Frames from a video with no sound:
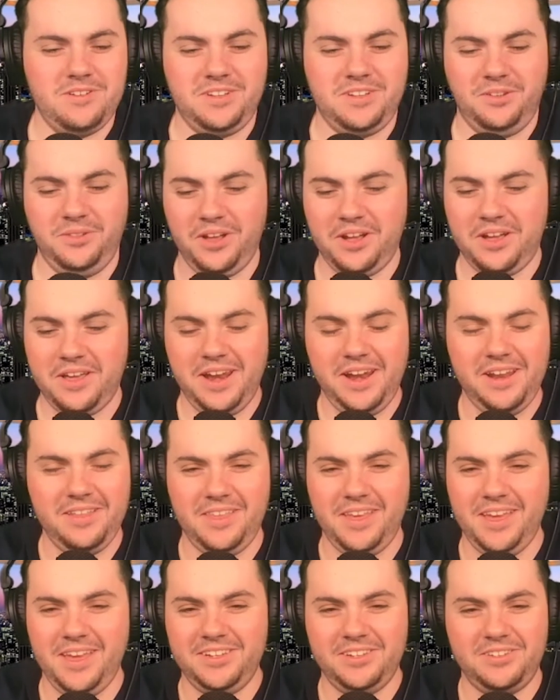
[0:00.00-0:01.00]
Don't look at
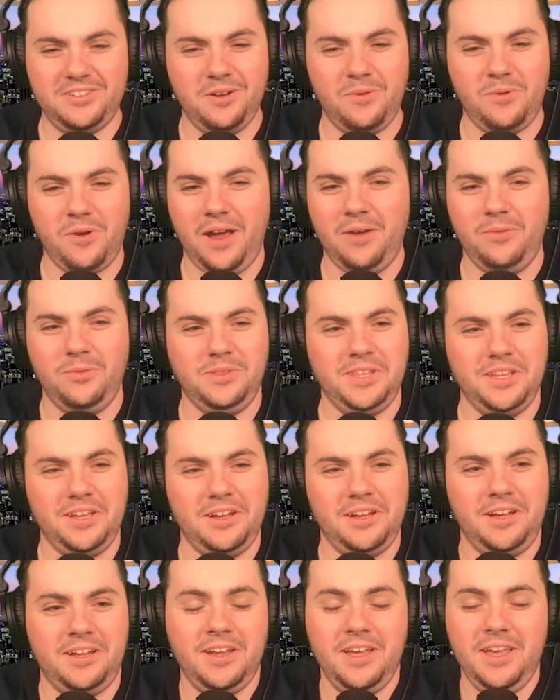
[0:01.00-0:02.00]
anything. Just go right with the
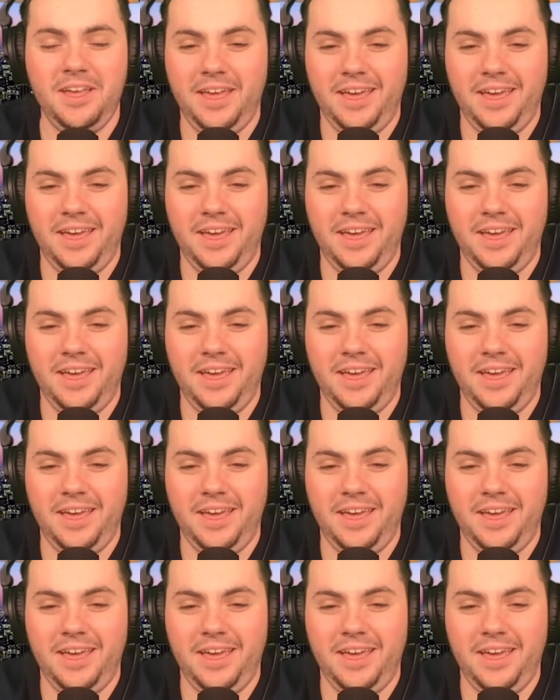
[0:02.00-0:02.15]
gut.